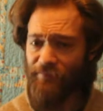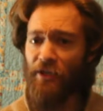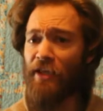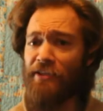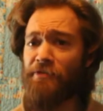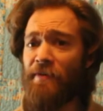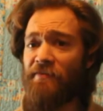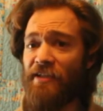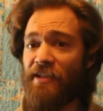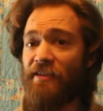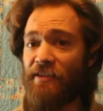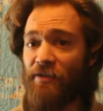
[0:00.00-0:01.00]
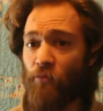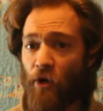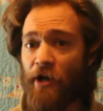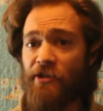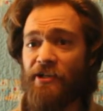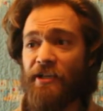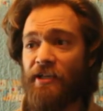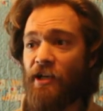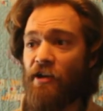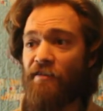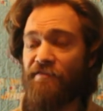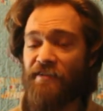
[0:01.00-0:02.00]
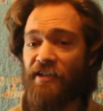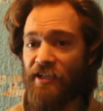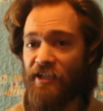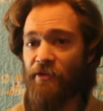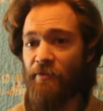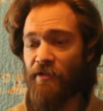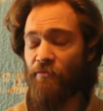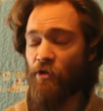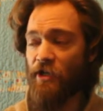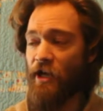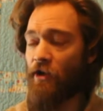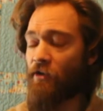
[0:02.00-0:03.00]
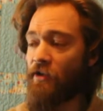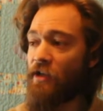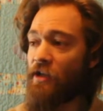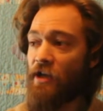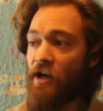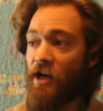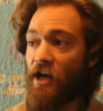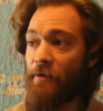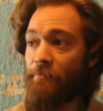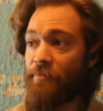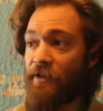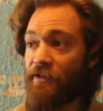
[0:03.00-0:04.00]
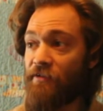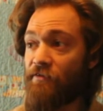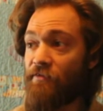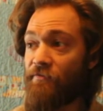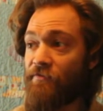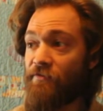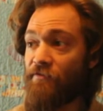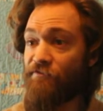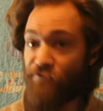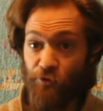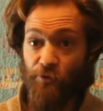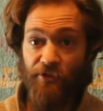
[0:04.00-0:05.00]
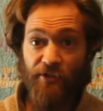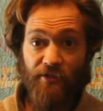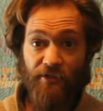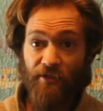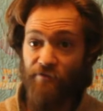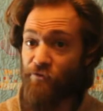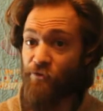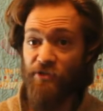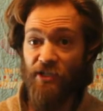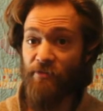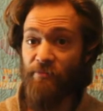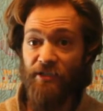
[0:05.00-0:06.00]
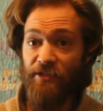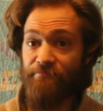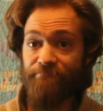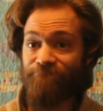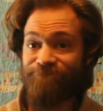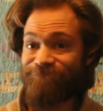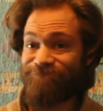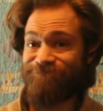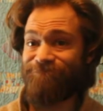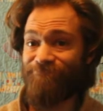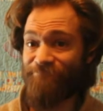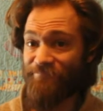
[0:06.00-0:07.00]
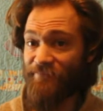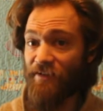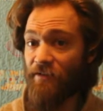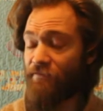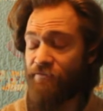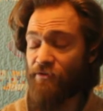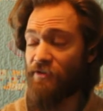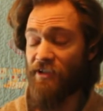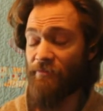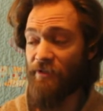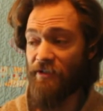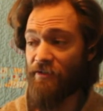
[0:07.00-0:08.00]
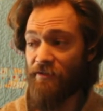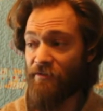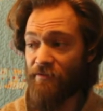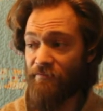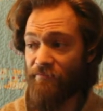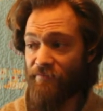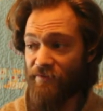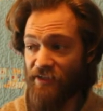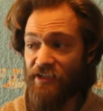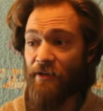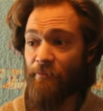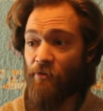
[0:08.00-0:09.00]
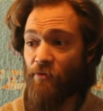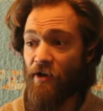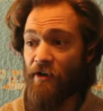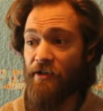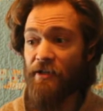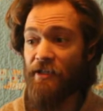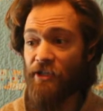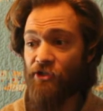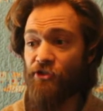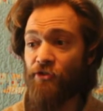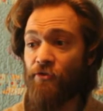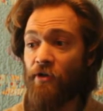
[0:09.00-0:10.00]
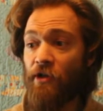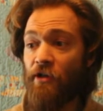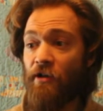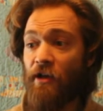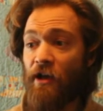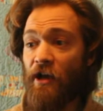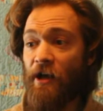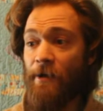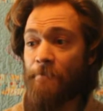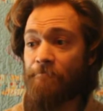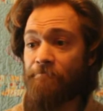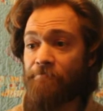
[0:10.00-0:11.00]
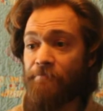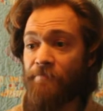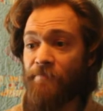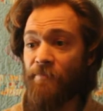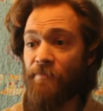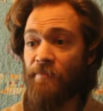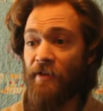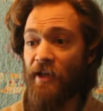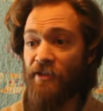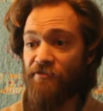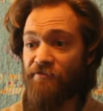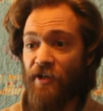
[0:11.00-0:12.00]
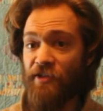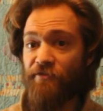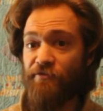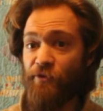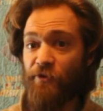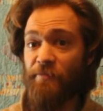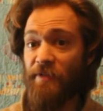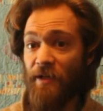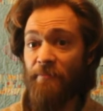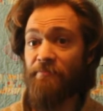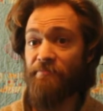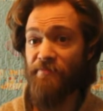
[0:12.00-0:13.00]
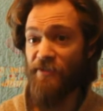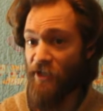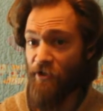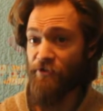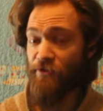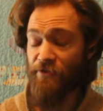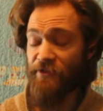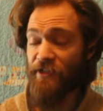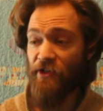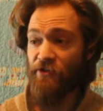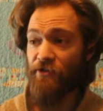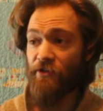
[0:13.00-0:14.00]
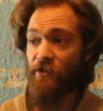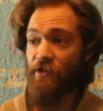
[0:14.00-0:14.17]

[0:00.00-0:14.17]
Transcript: at least we have the, the water taken care of. Heating we can work out, um, but food, food's going to be, food's going to be the number one issue um, as fossil fuels become scarcer and scarcer.